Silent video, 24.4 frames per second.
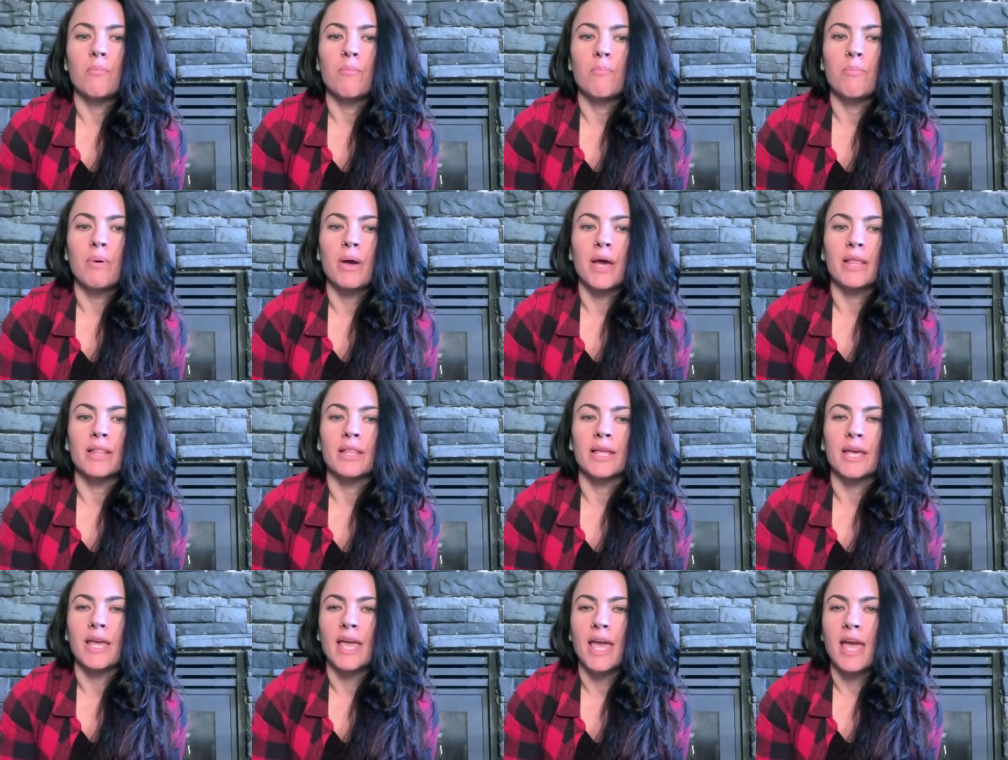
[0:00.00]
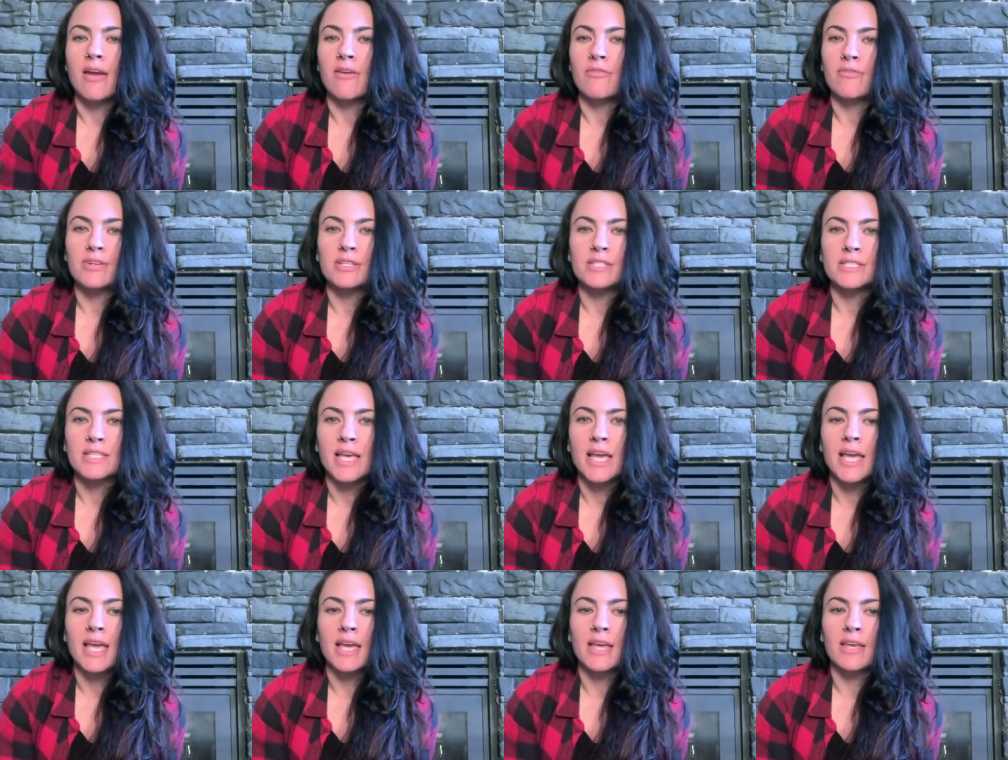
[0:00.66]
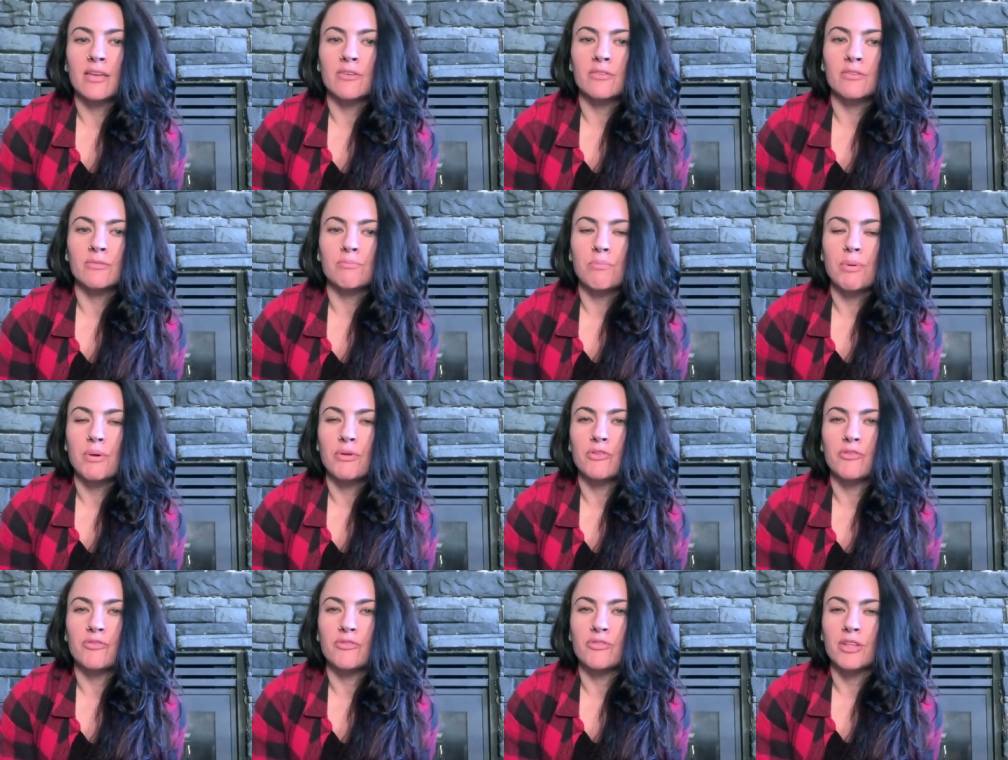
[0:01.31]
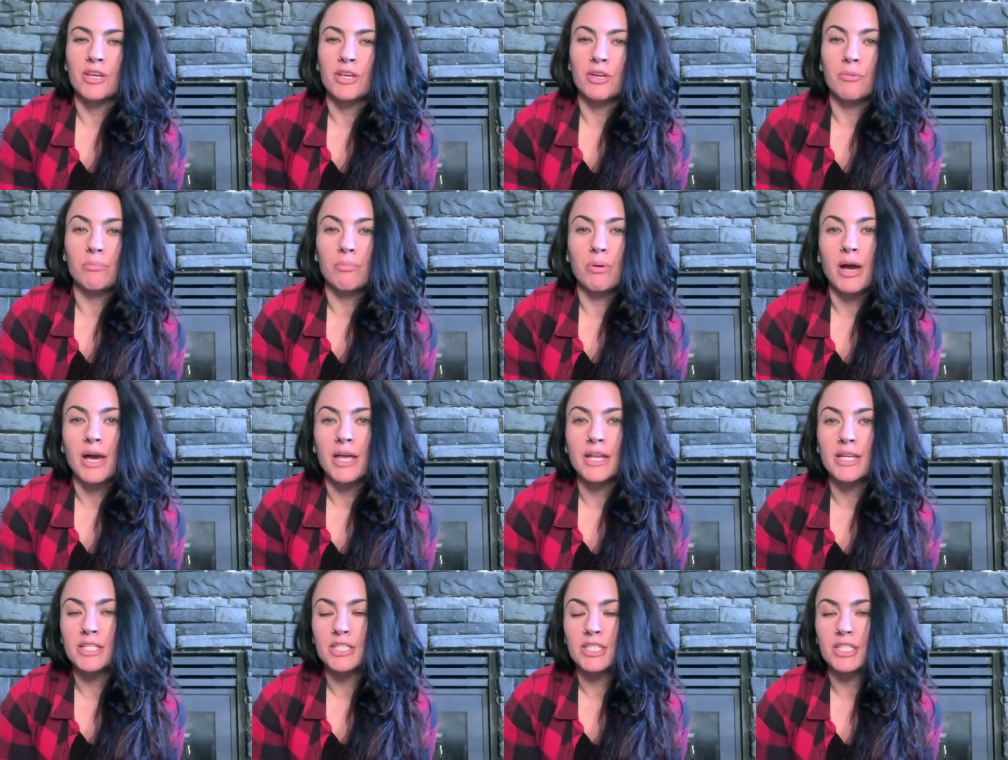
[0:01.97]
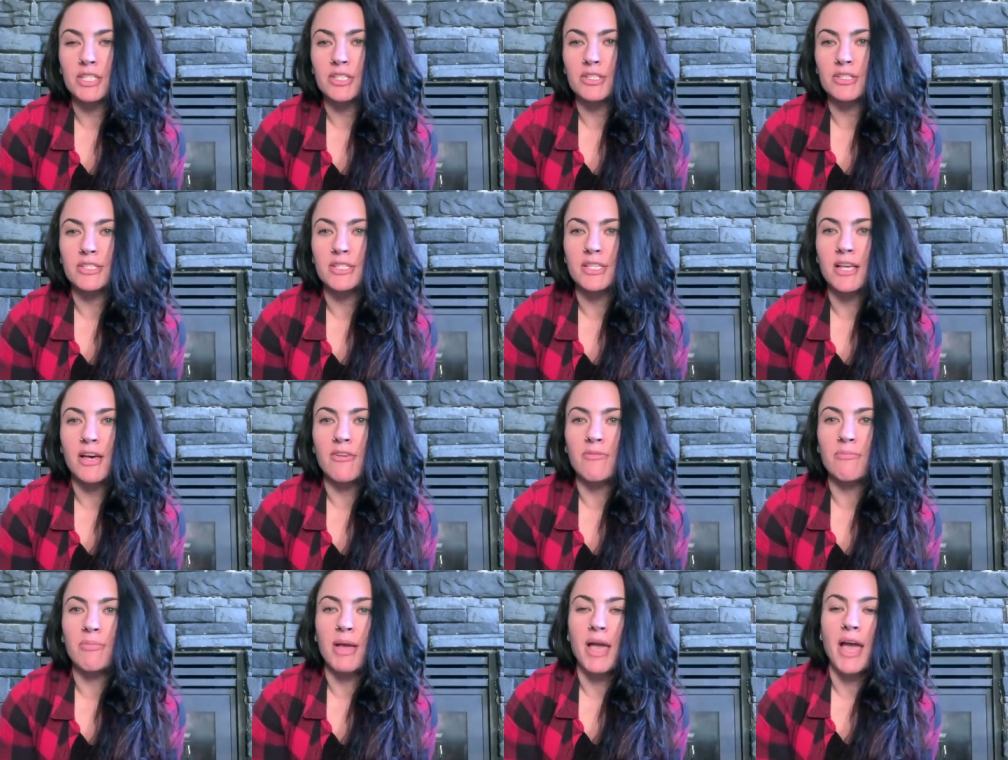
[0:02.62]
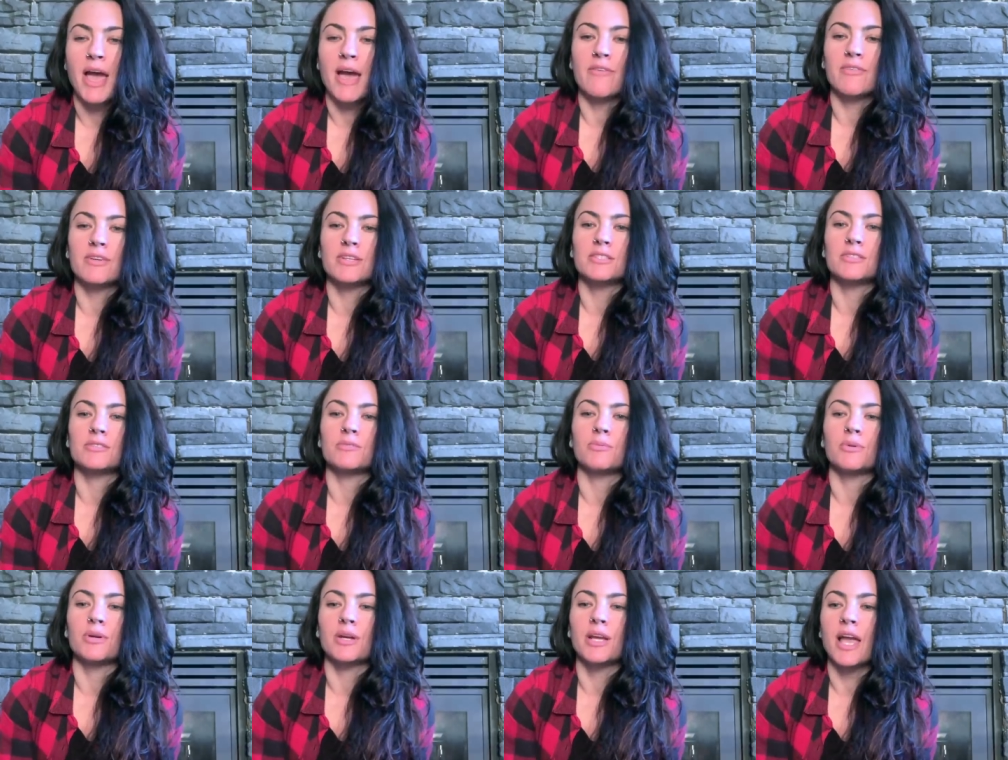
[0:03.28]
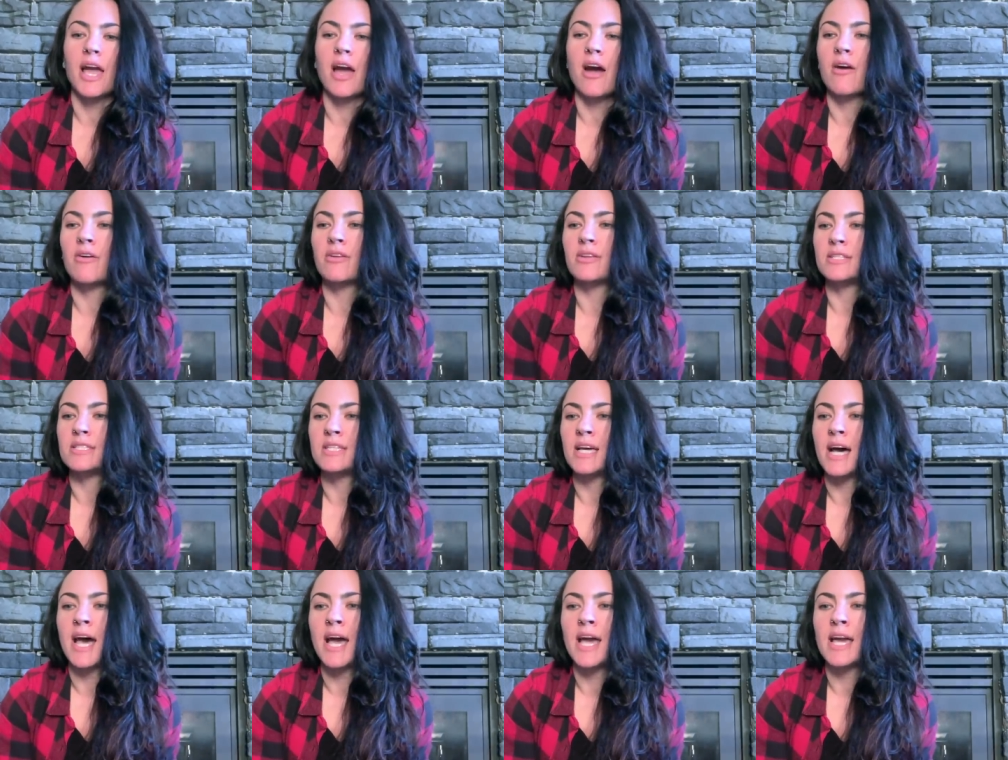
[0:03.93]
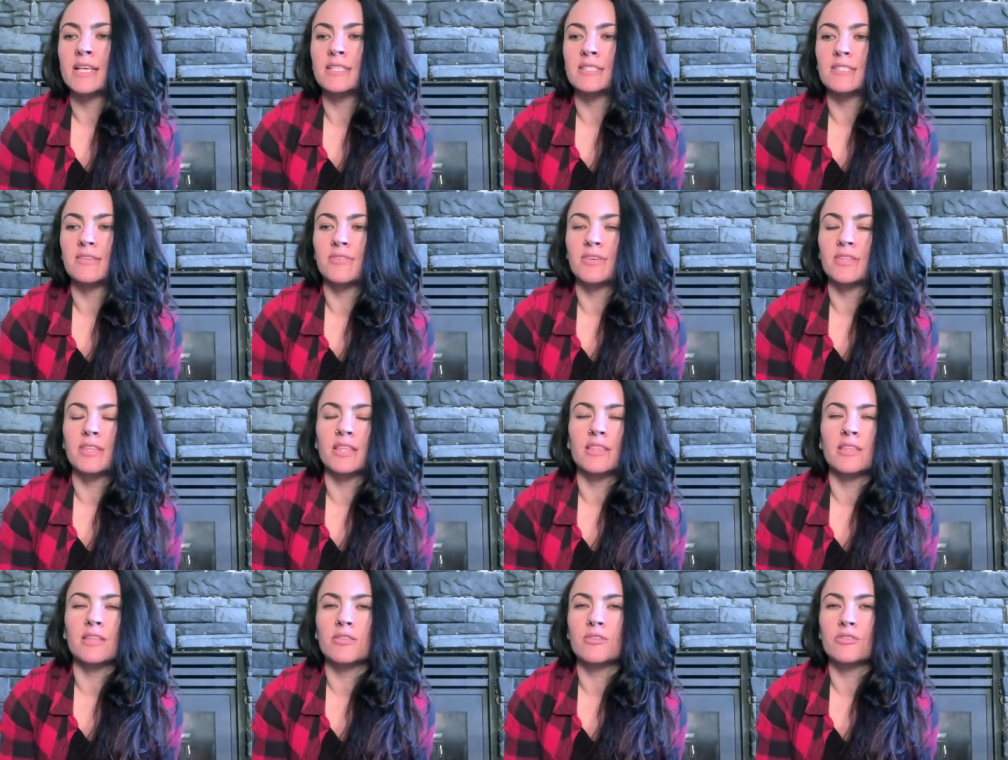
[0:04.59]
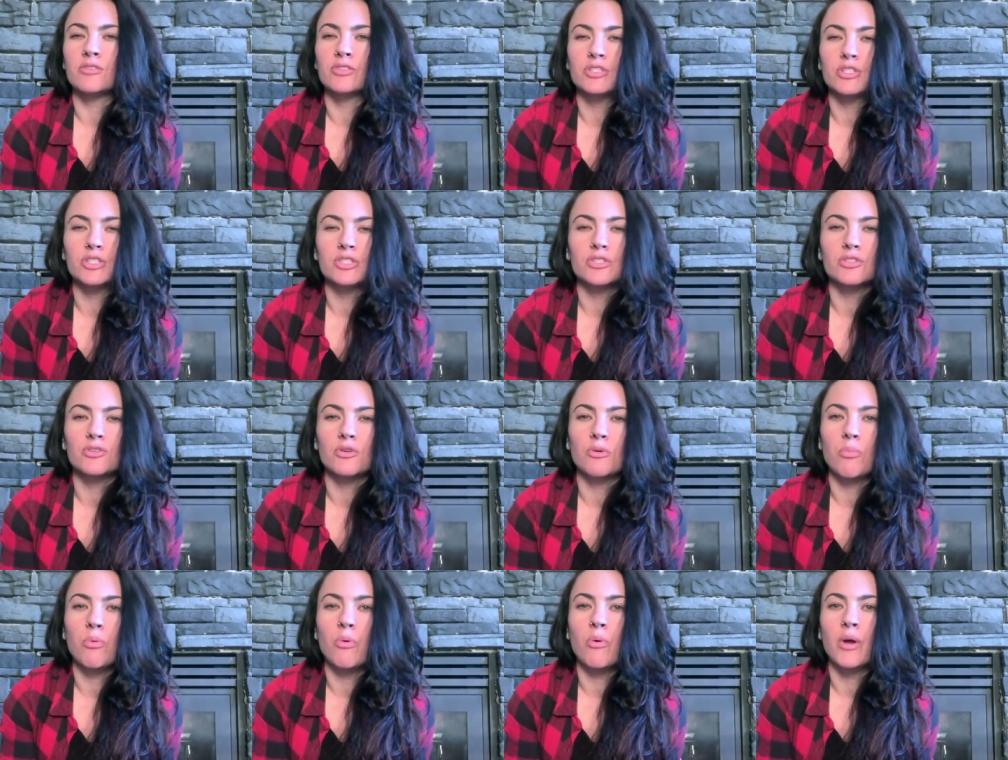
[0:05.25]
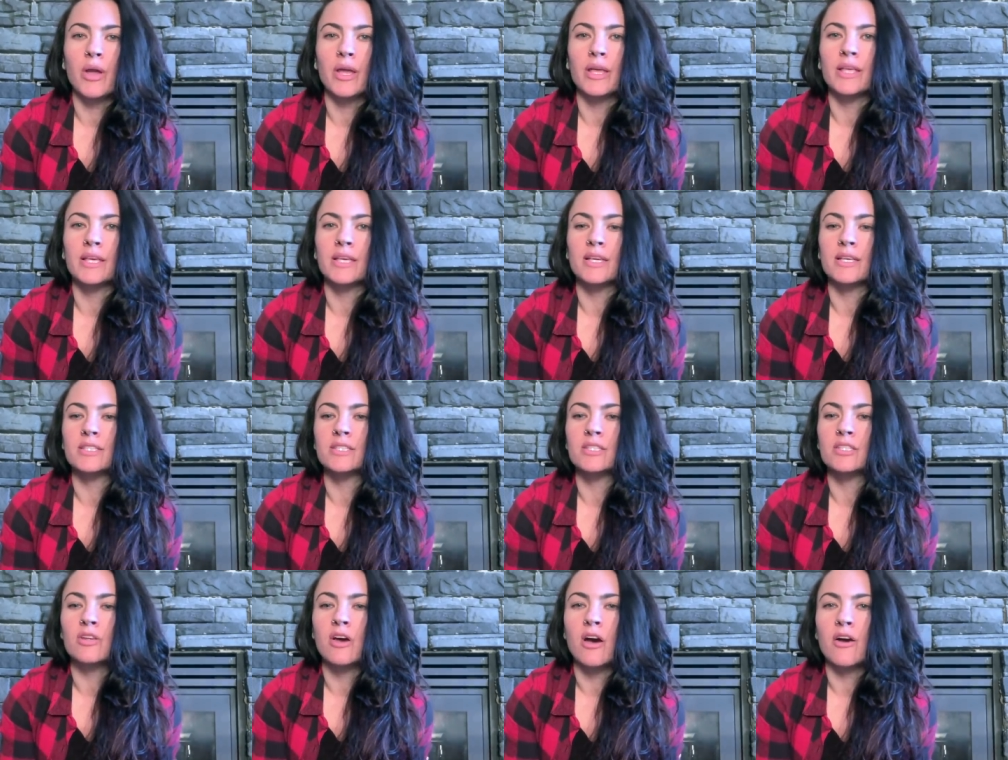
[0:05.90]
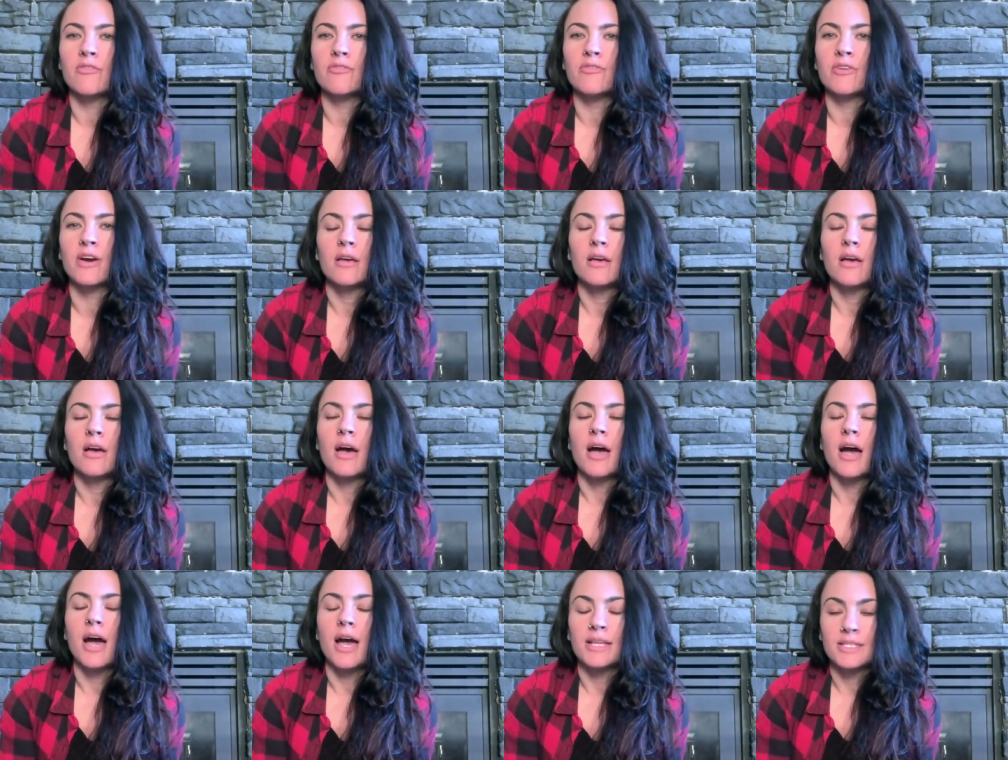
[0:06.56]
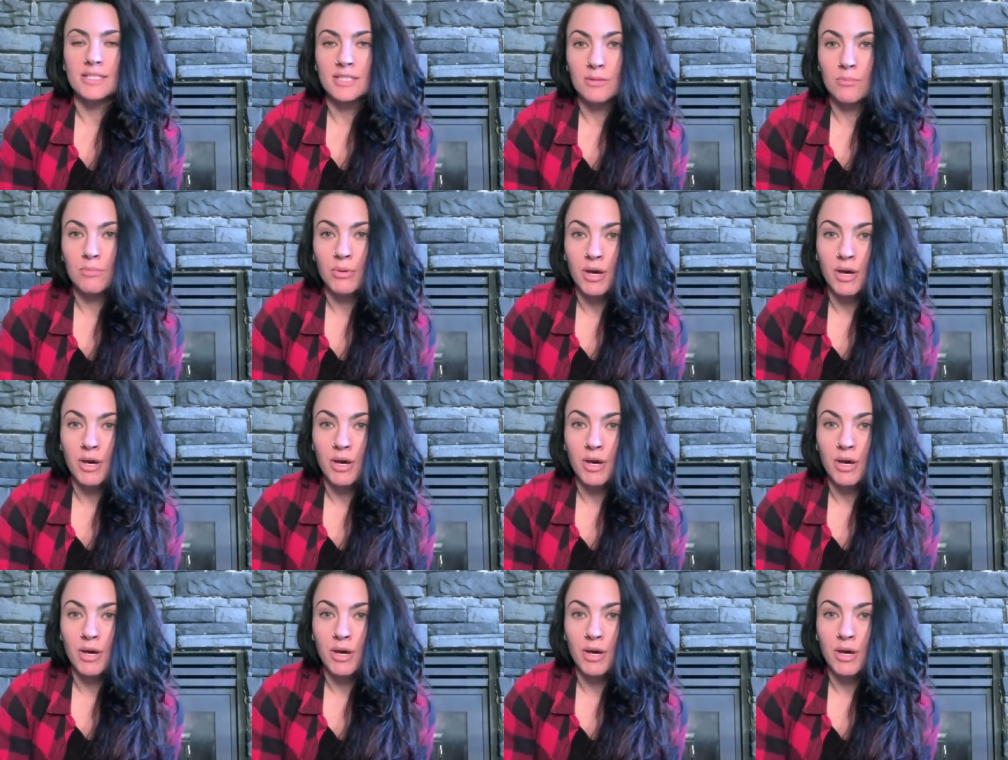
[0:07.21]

but like every day you feel like you're punishing yourself by having to work out and diet and stuff like that, then there's just no point. Like, it's not fun. I did a